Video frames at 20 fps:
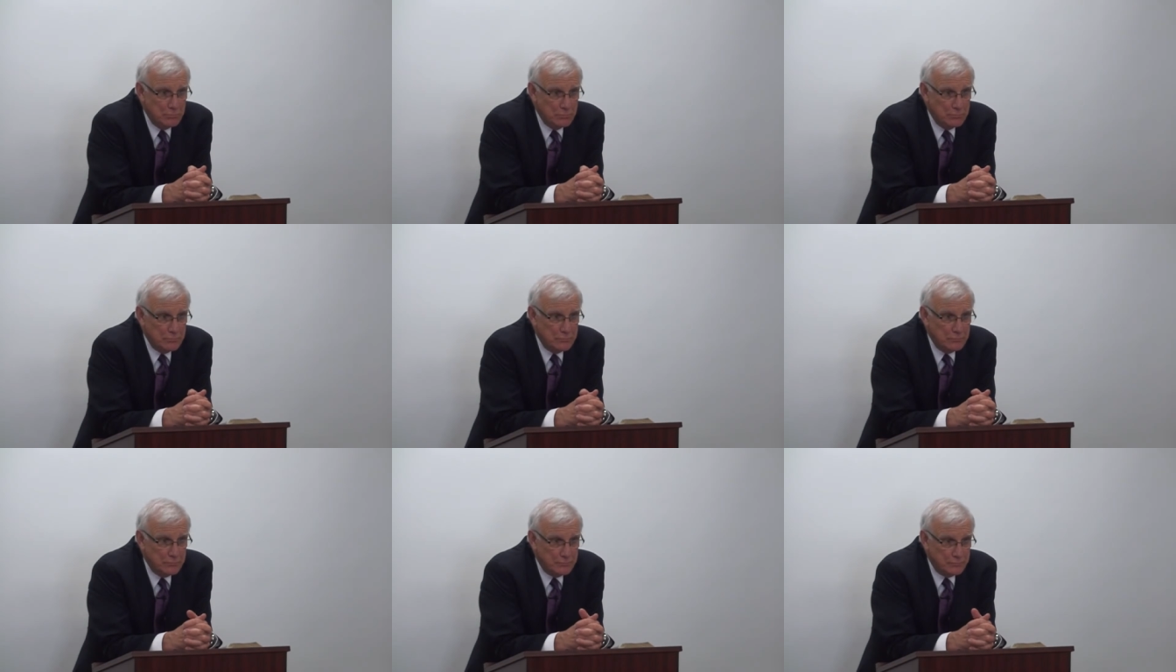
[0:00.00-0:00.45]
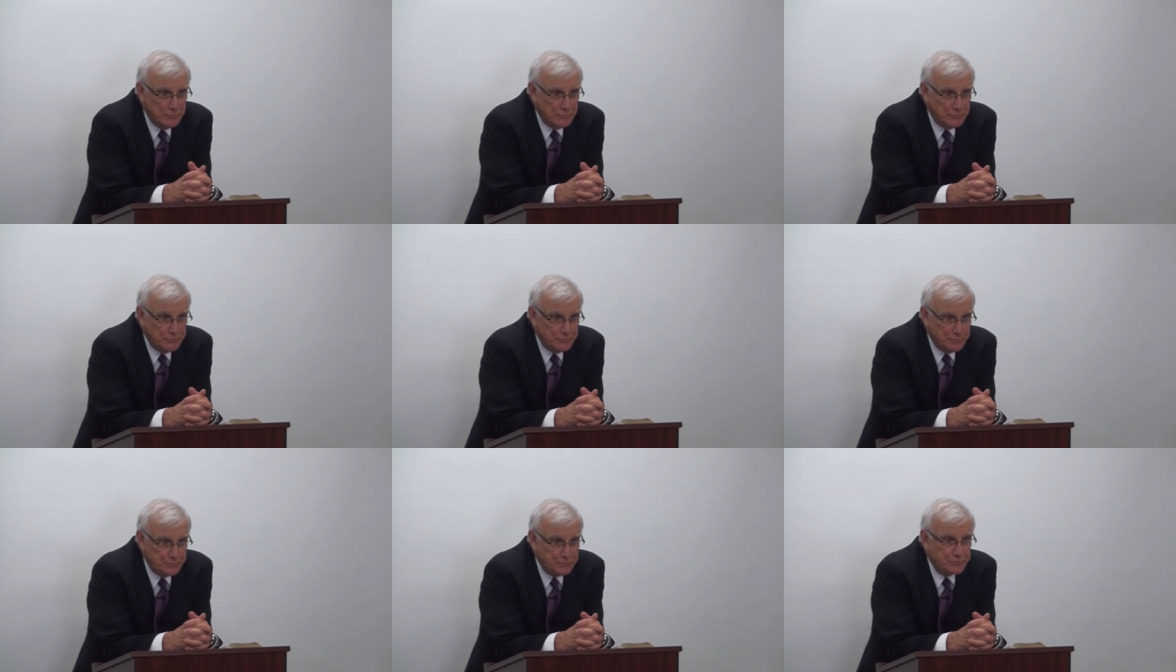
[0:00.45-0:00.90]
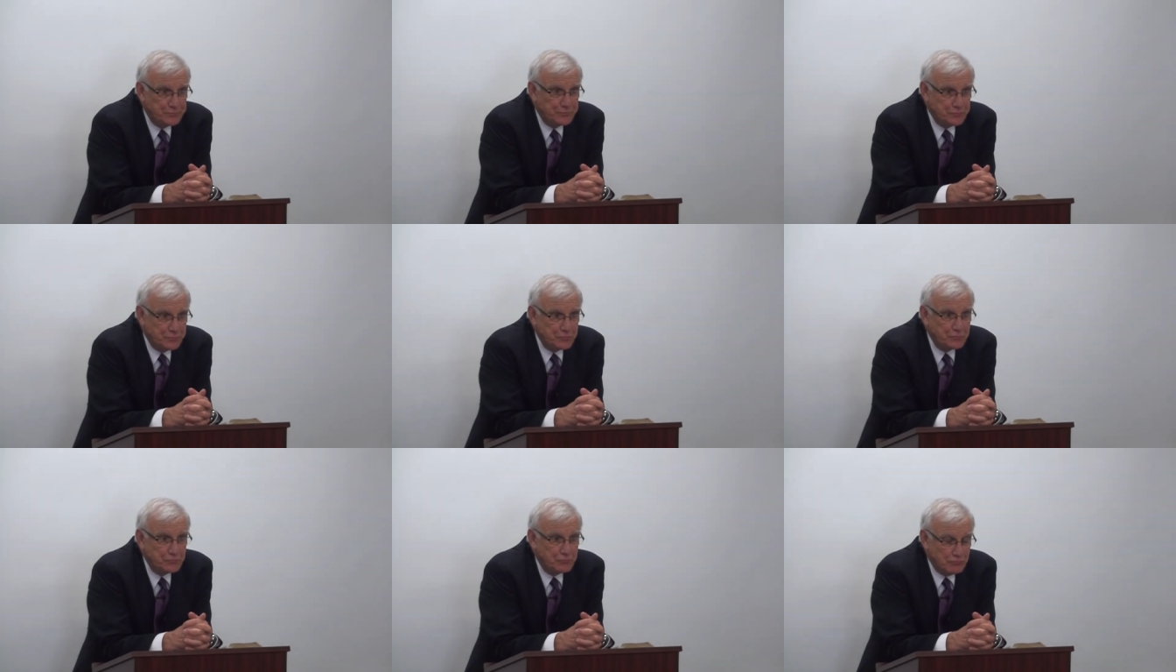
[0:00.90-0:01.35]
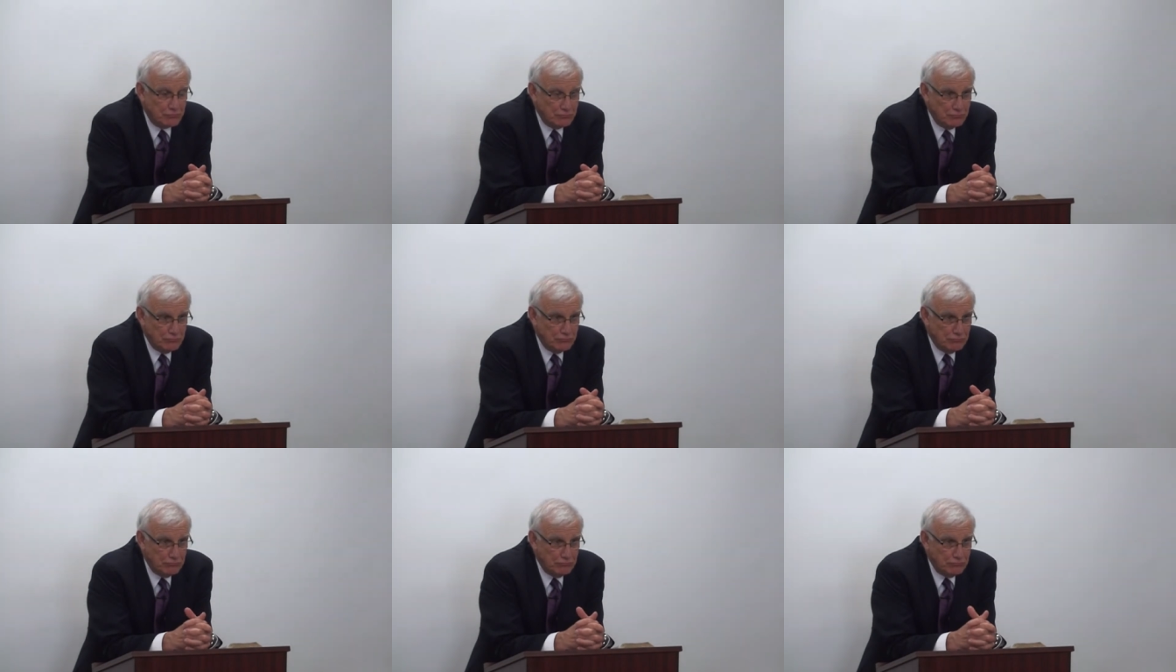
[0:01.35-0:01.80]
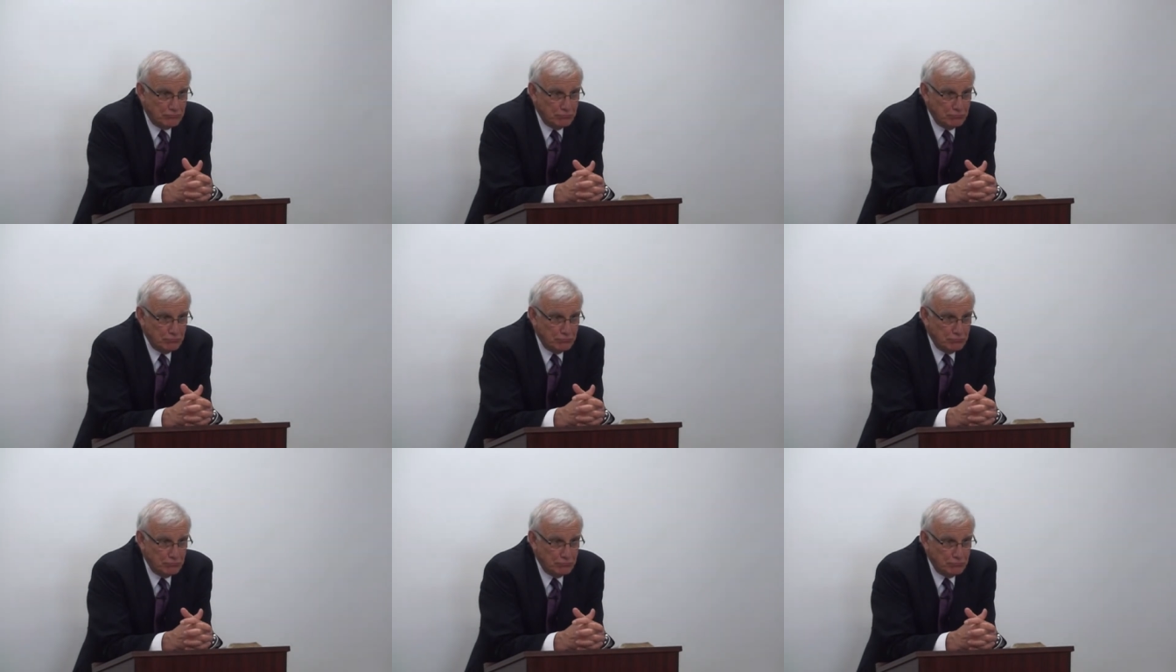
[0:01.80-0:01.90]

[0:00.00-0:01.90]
to a certain amount of groups of